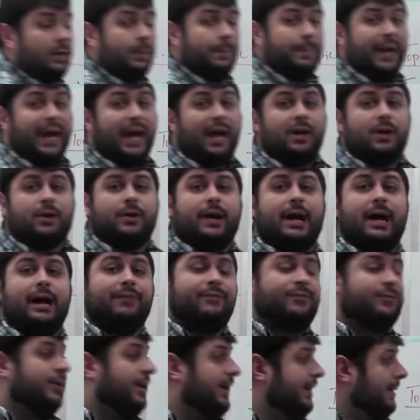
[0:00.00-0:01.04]
our
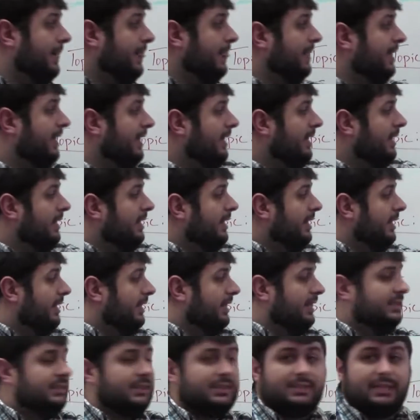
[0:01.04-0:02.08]
paragraph, right,
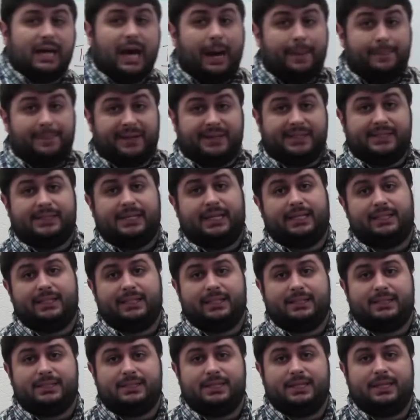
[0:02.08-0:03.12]
is a topic
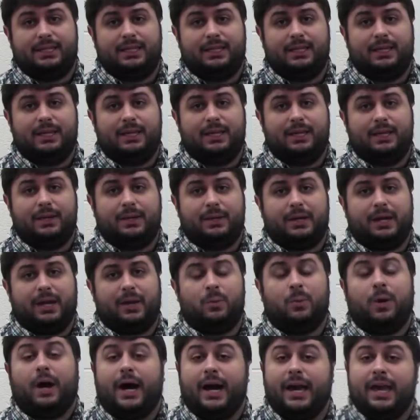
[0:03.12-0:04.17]
sentence,
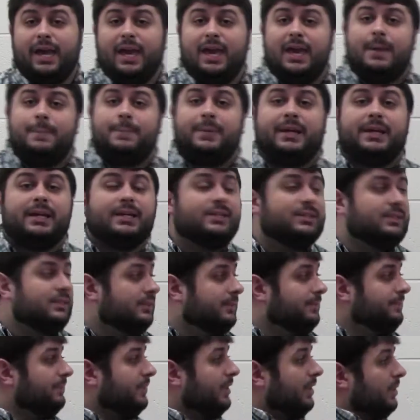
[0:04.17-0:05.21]
okay? Why?
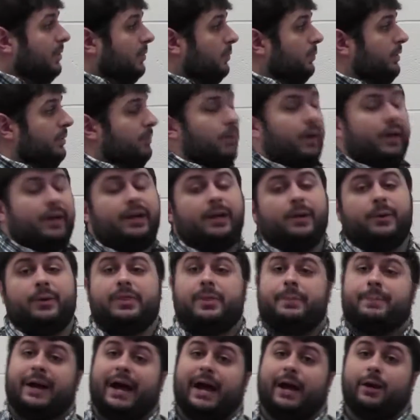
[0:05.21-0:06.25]
Because we want to know
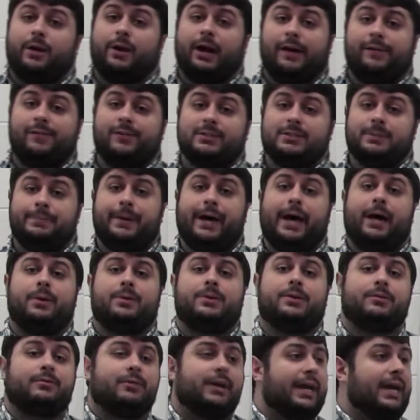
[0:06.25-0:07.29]
what the paragraph is
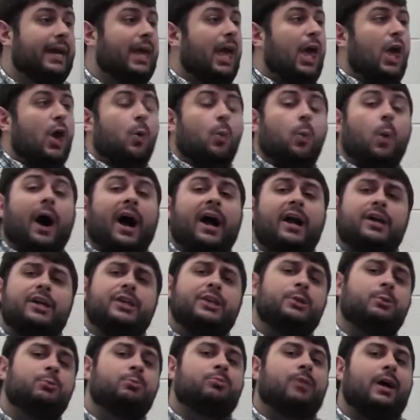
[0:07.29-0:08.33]
about, right? Why are
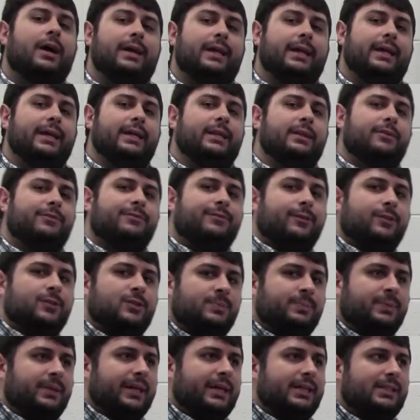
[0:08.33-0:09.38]
you writing in the
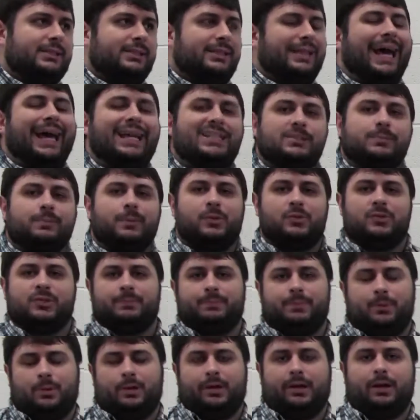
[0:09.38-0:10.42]
first place? That's most
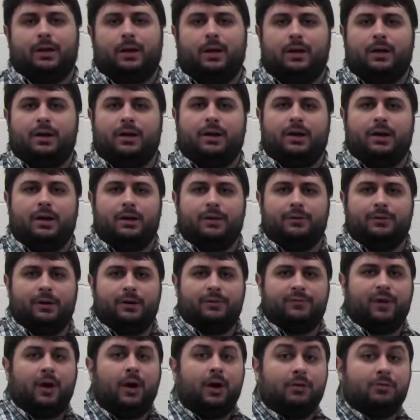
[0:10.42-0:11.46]
important
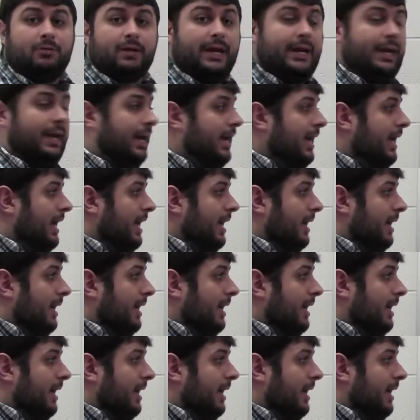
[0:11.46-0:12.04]
of all, right?